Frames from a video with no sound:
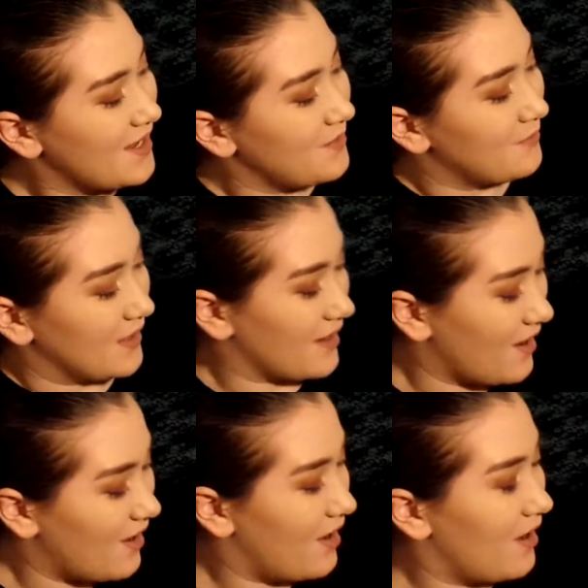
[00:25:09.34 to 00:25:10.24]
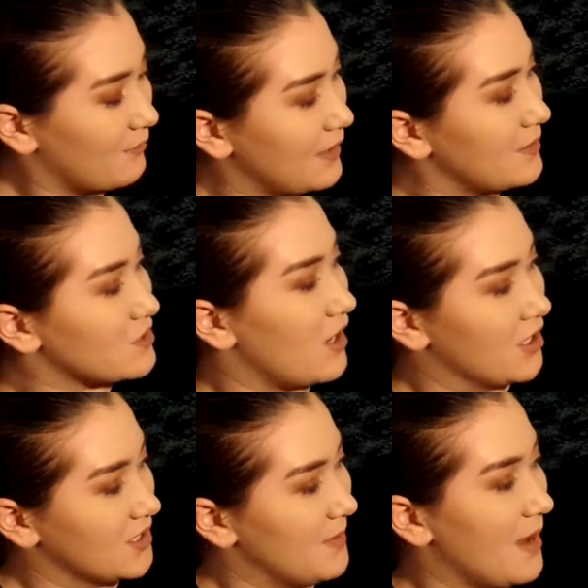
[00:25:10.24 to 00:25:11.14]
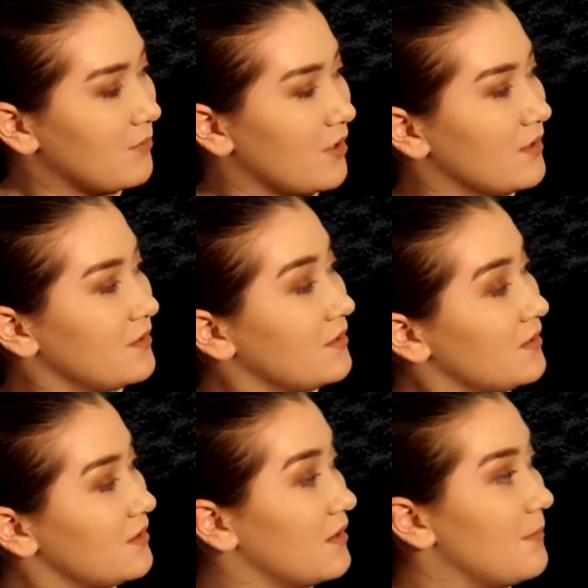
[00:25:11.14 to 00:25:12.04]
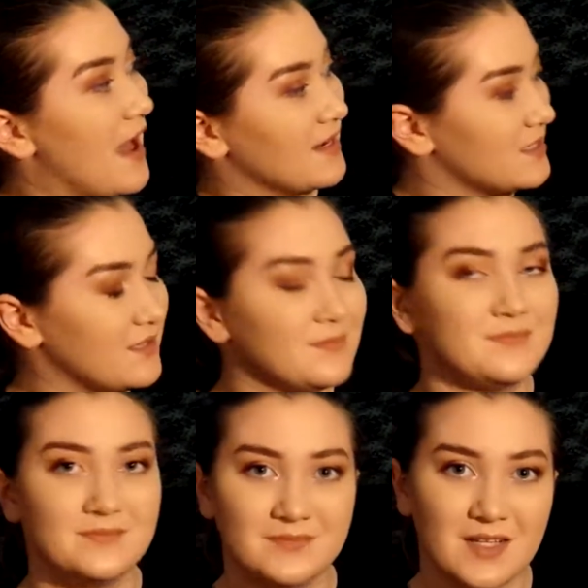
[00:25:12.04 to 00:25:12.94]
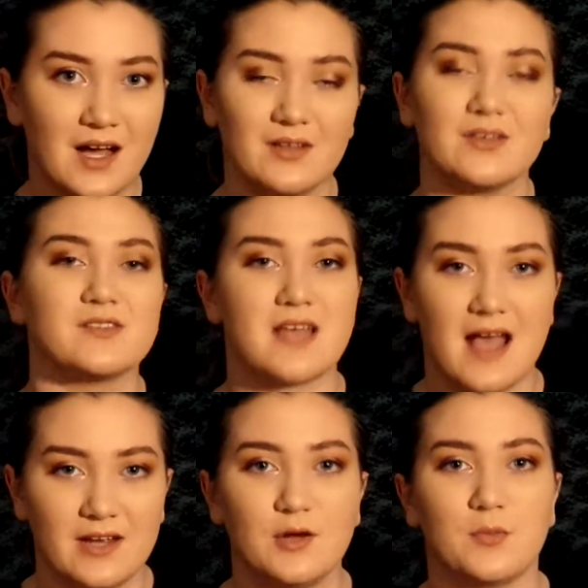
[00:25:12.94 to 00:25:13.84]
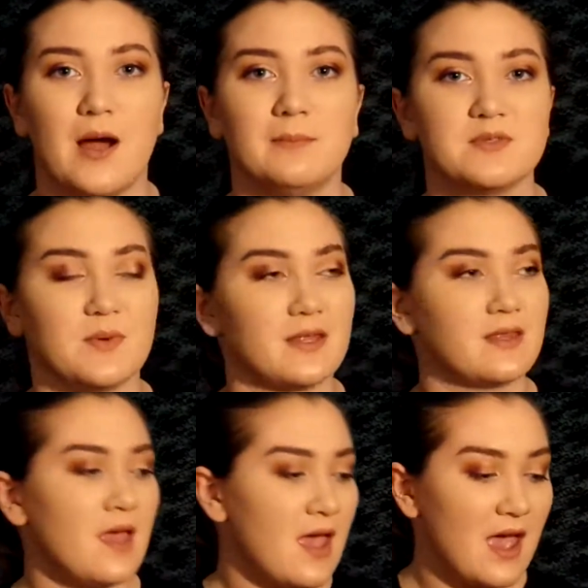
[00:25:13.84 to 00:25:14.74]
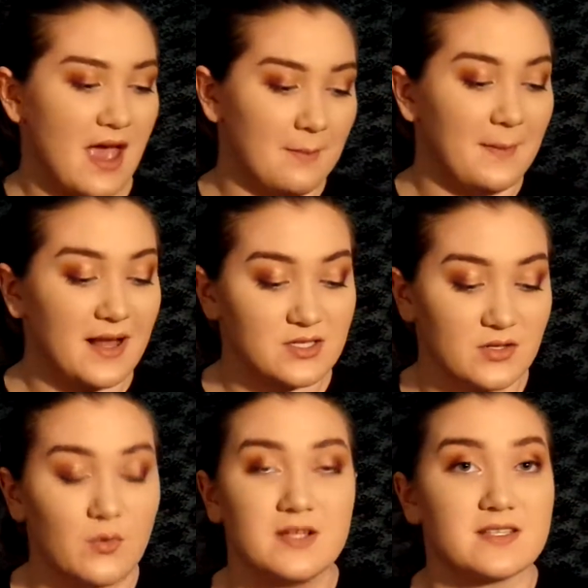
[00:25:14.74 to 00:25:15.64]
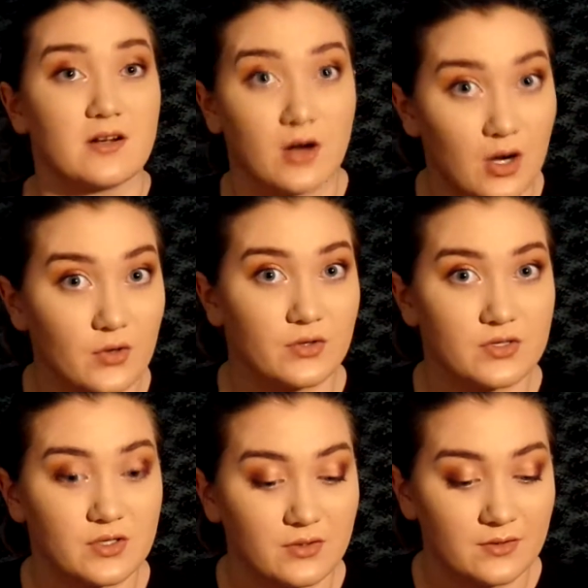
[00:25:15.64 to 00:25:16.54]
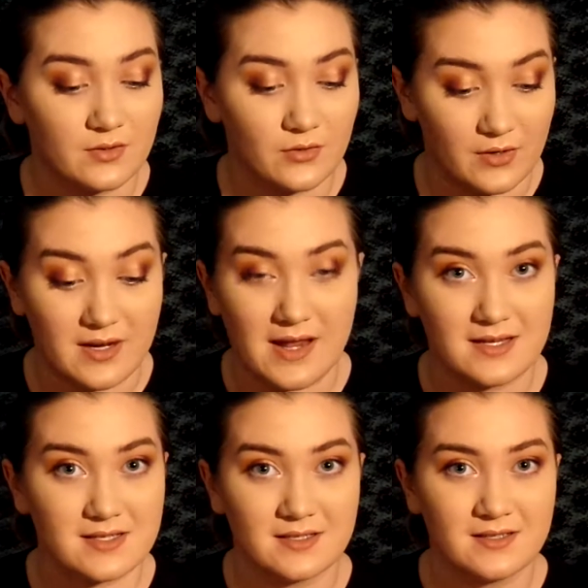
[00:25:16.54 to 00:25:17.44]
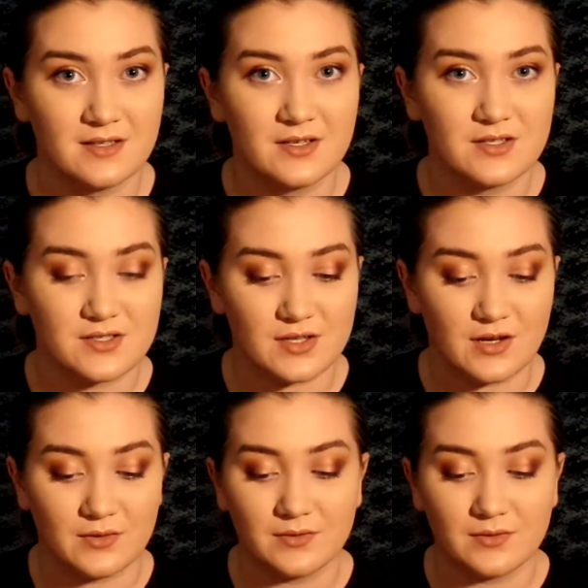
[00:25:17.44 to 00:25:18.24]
But pretty much all the matte colors I had no problems with, and mattes are the ones that are harder to create. So